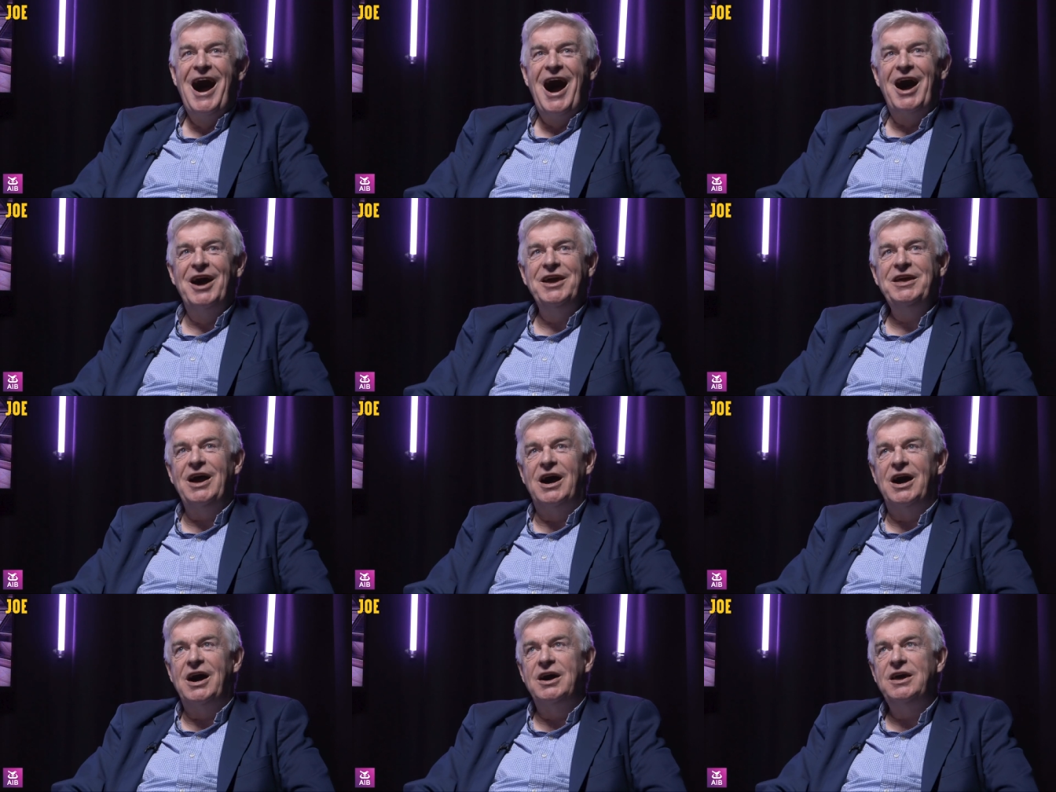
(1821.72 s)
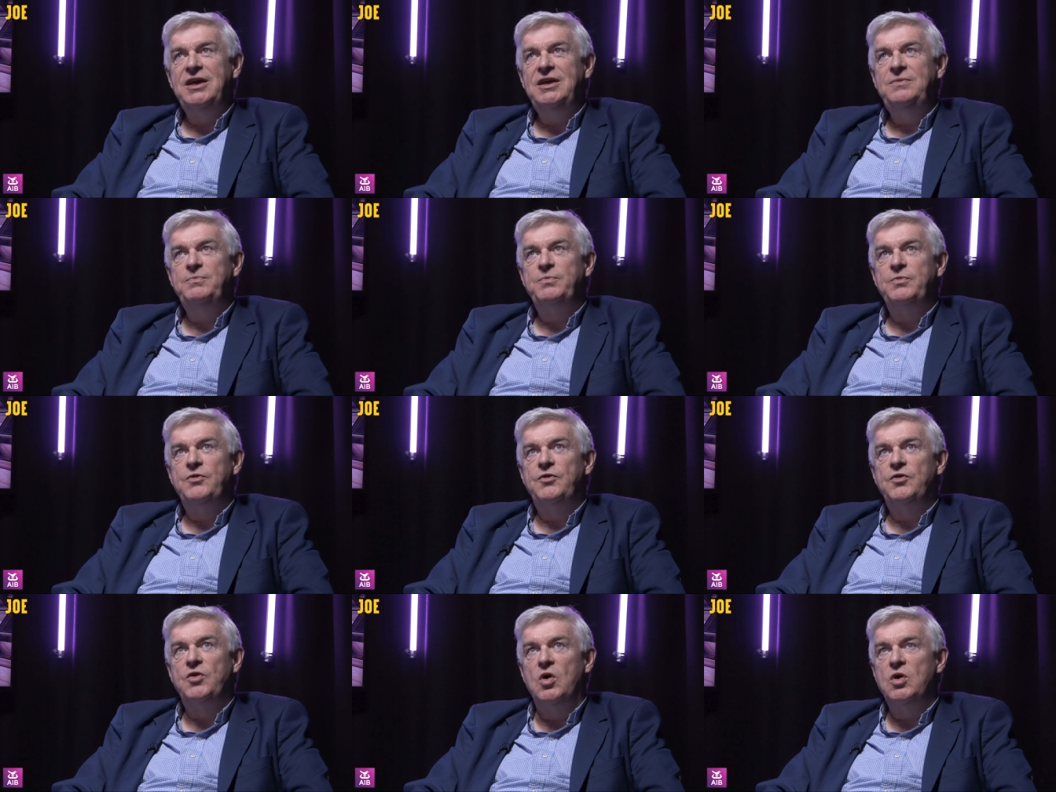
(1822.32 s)
I
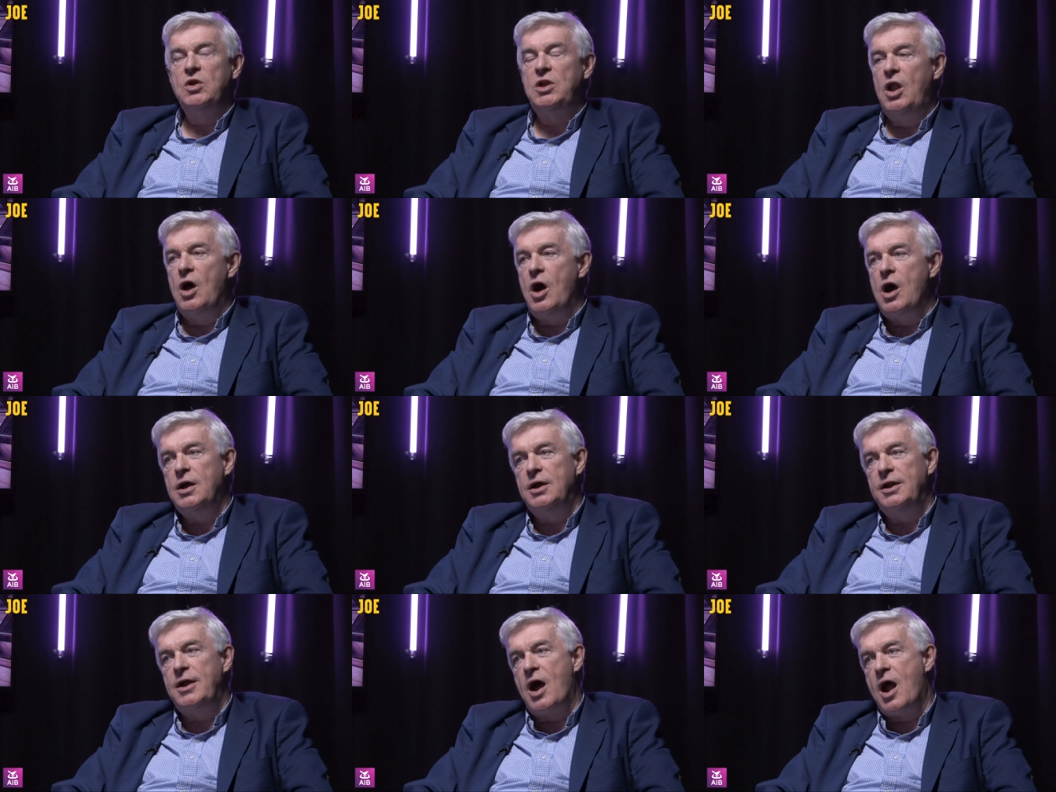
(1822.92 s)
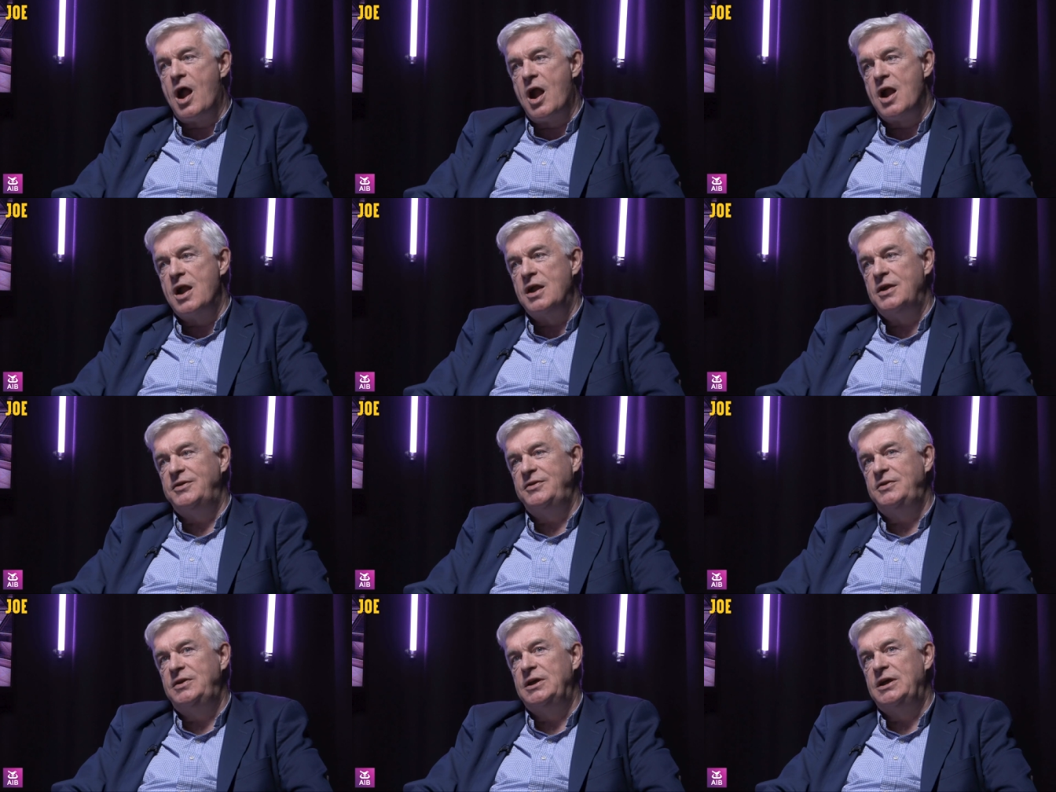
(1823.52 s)
thought long and
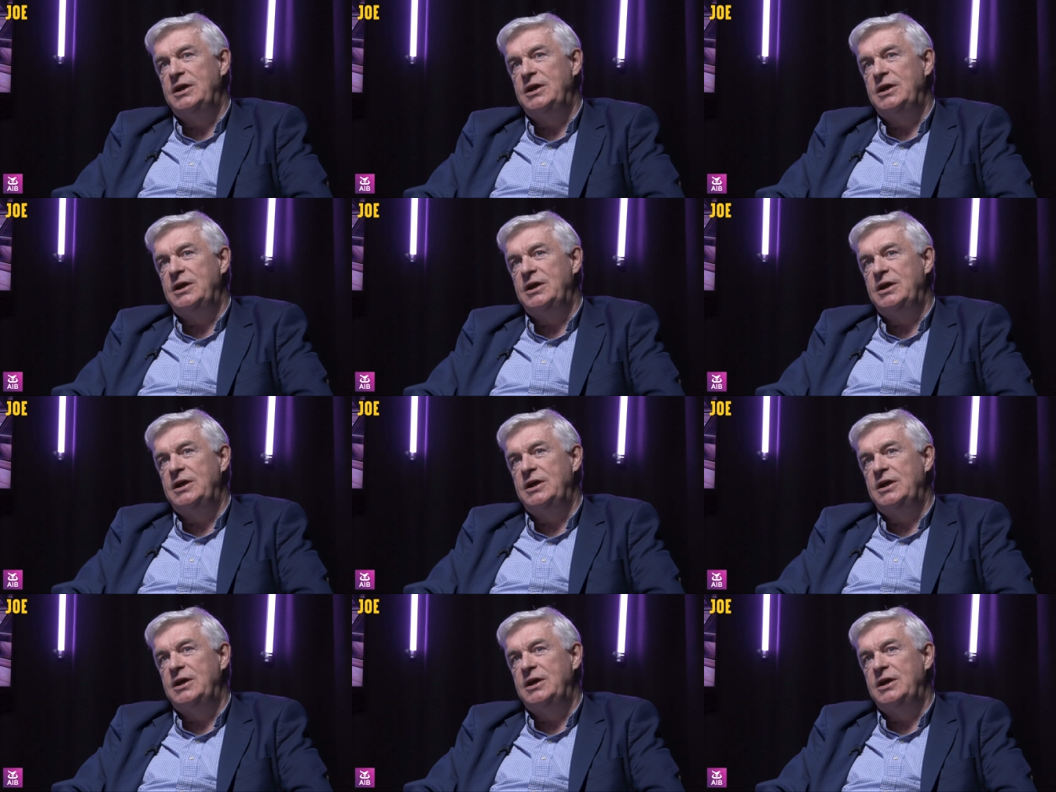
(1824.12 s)
hard